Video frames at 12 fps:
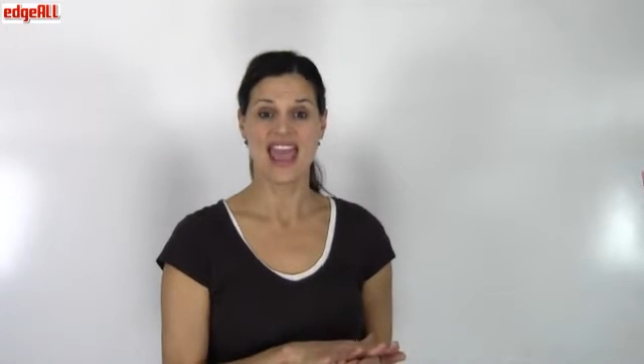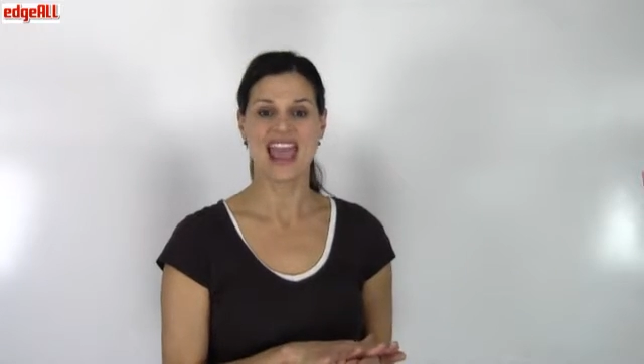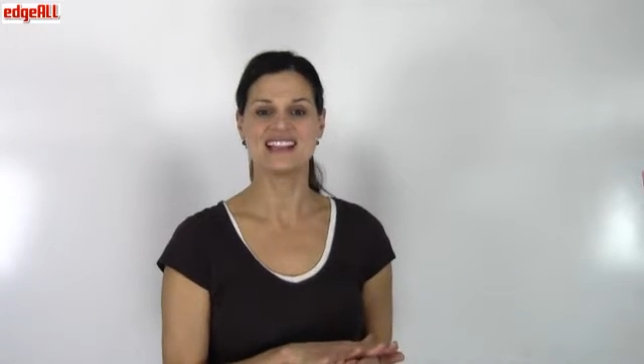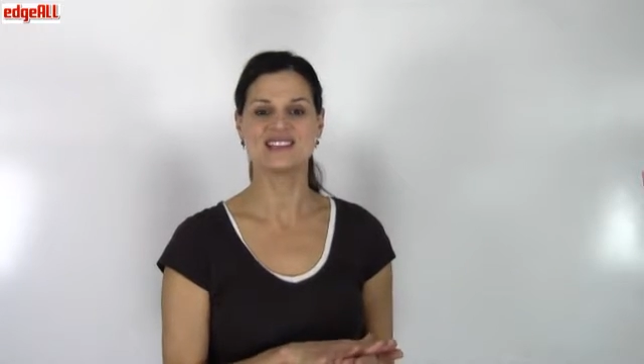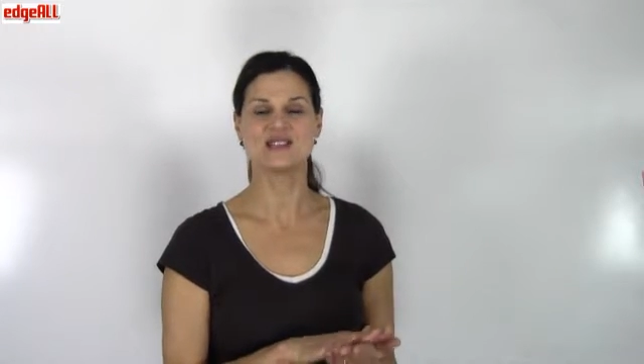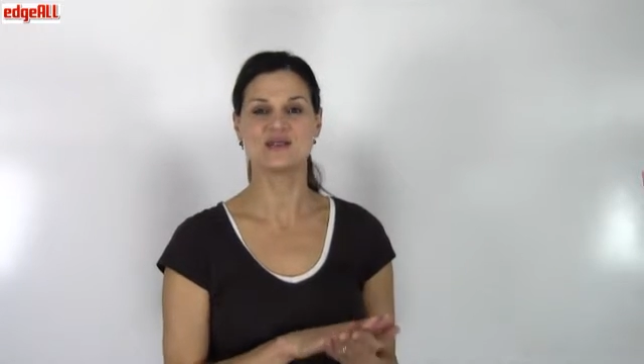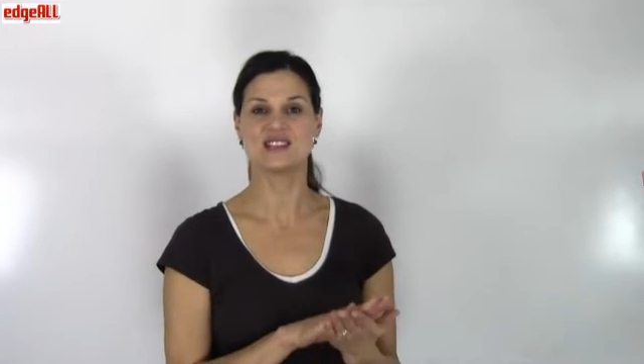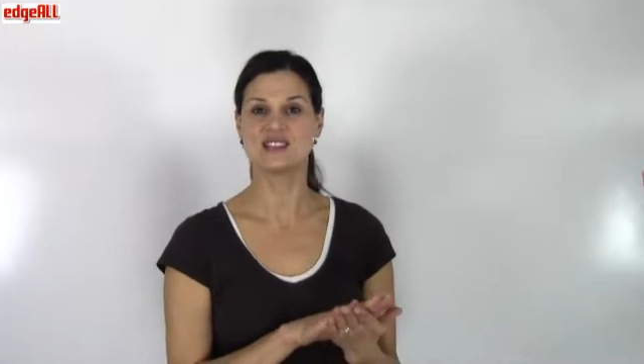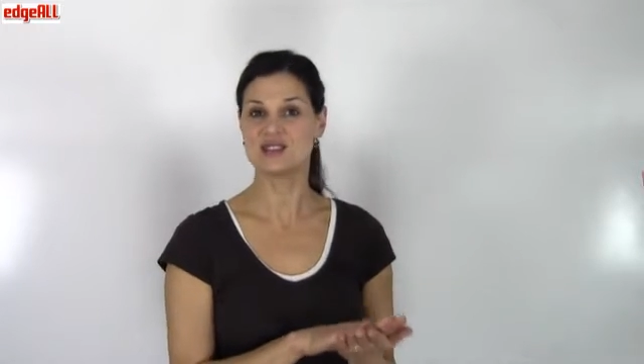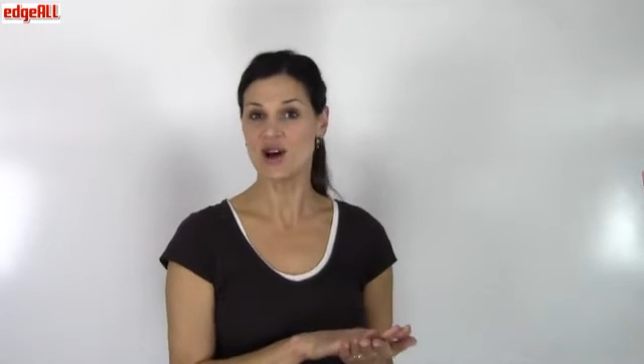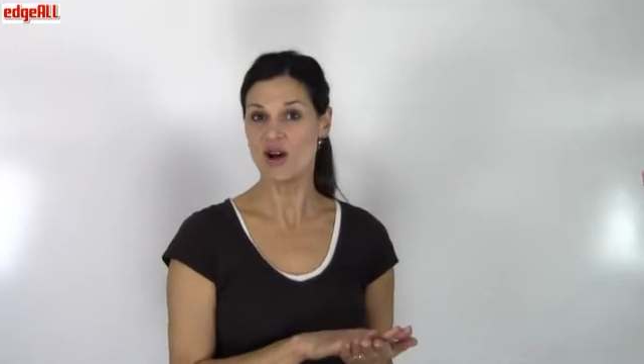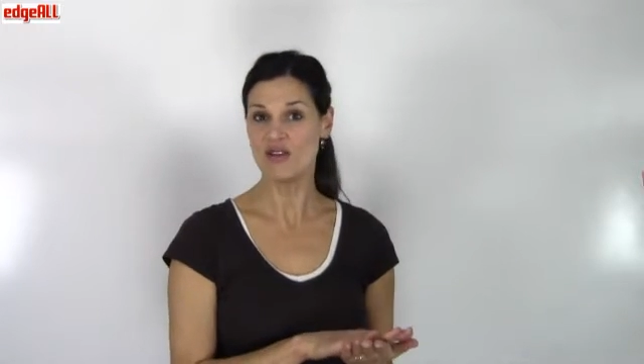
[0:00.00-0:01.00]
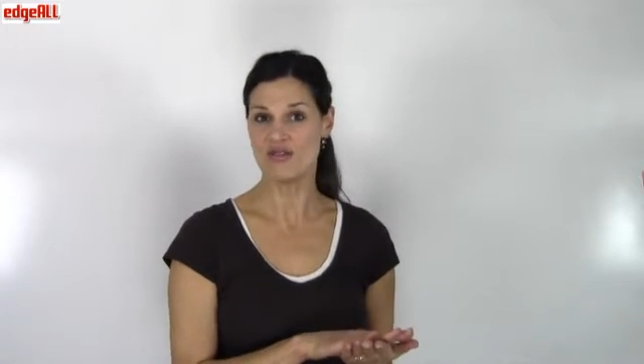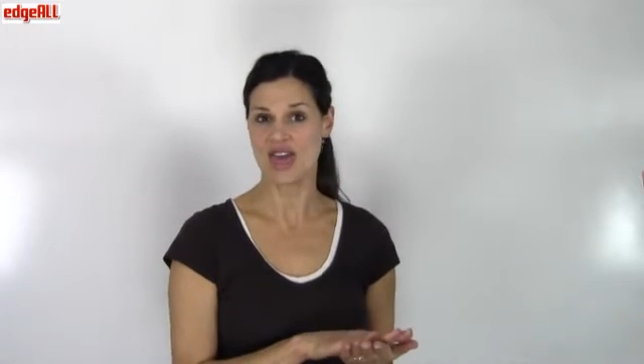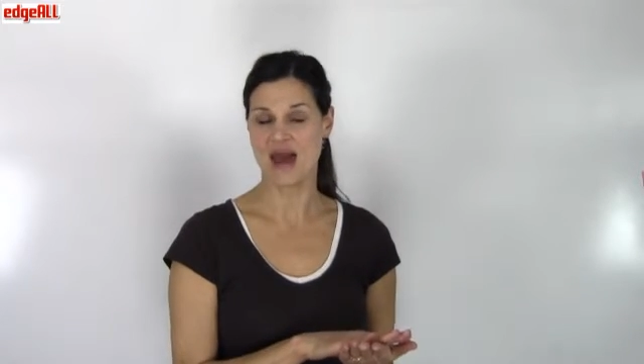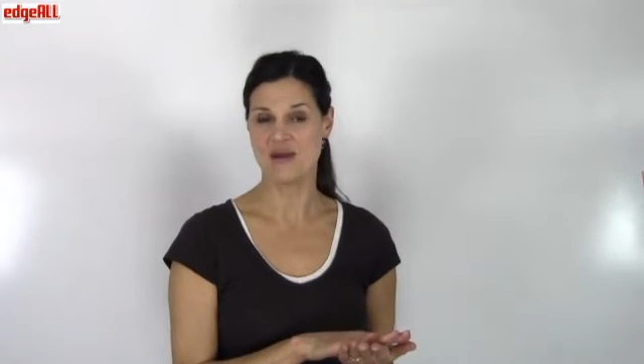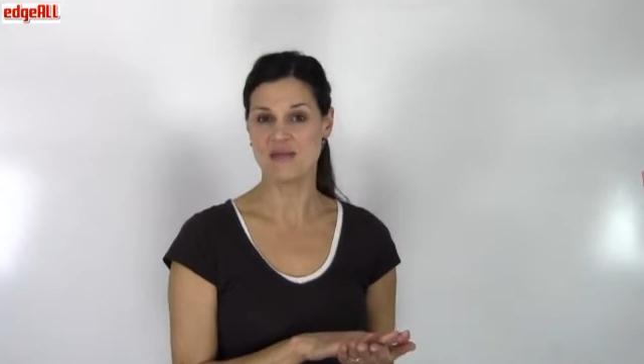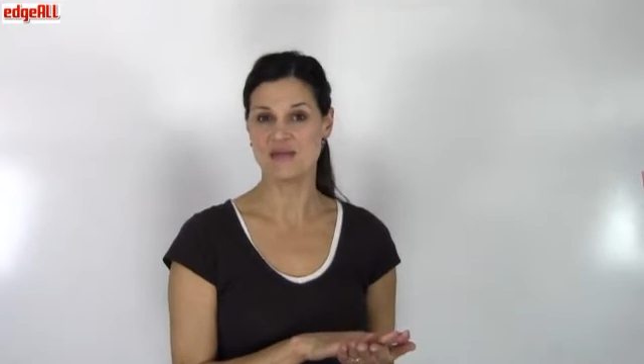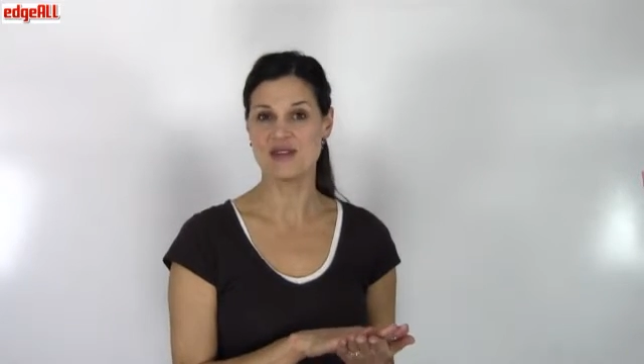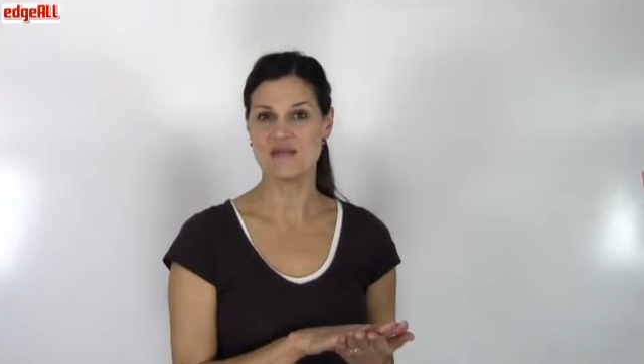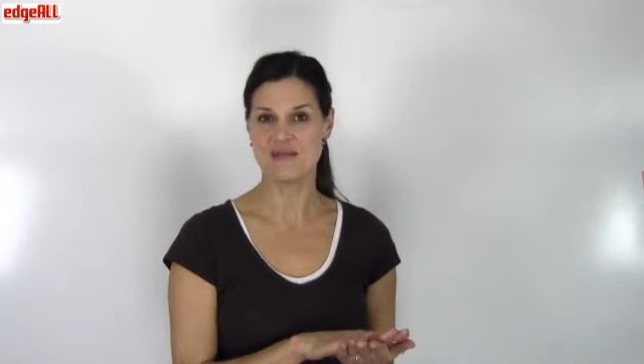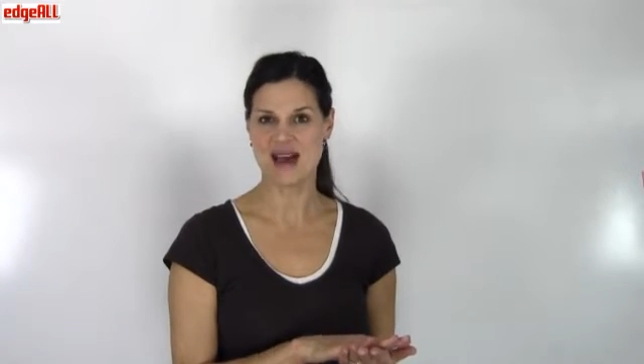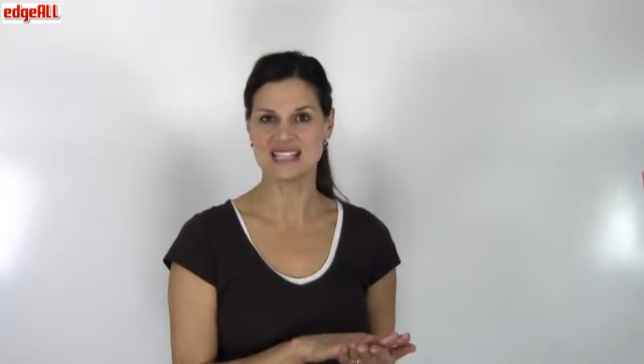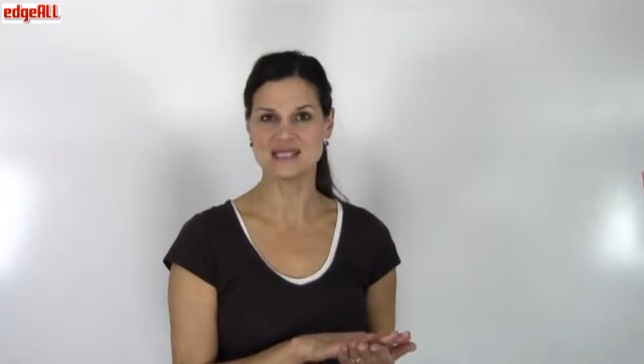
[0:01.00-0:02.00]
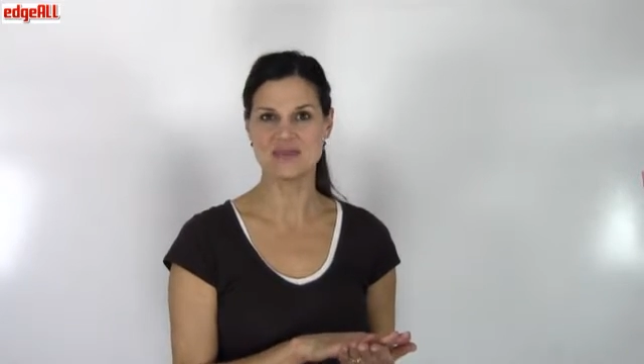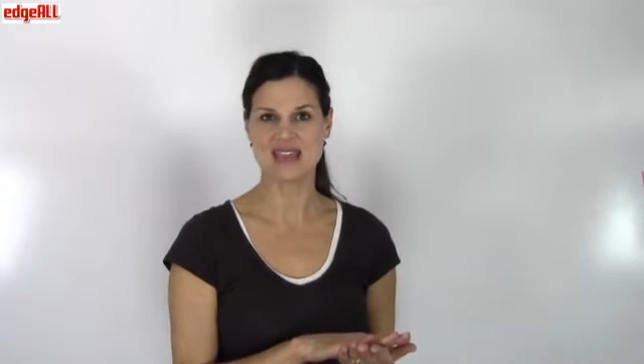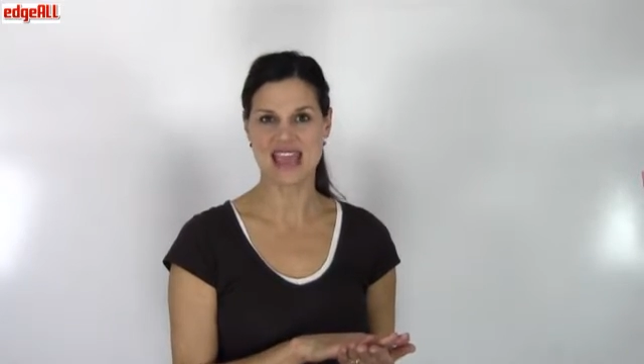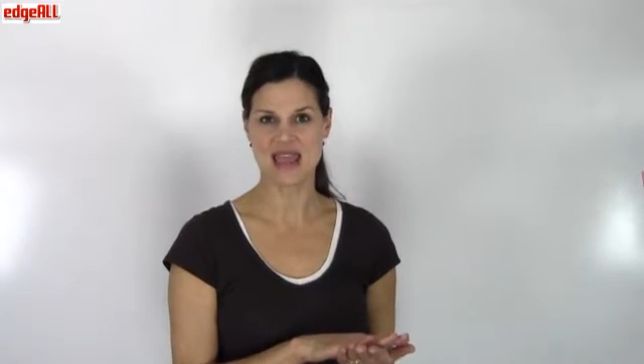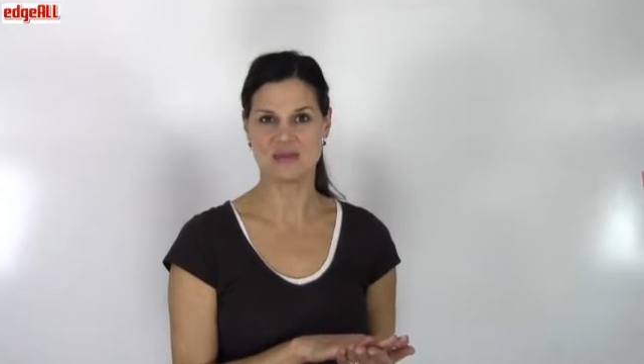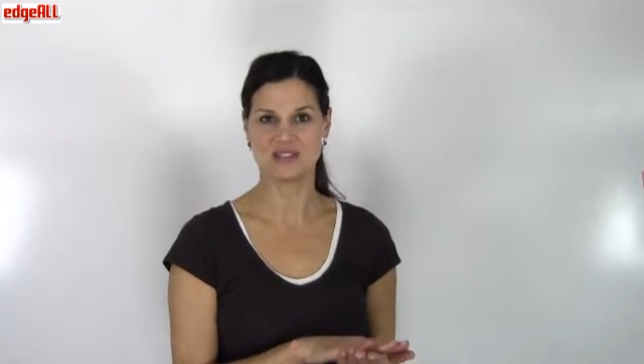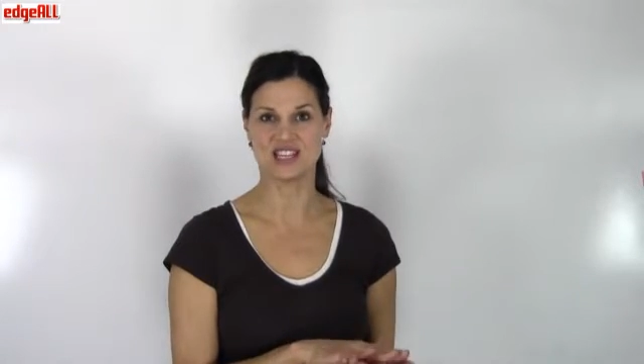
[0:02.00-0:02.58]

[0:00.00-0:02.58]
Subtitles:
And so to solve them, we must be able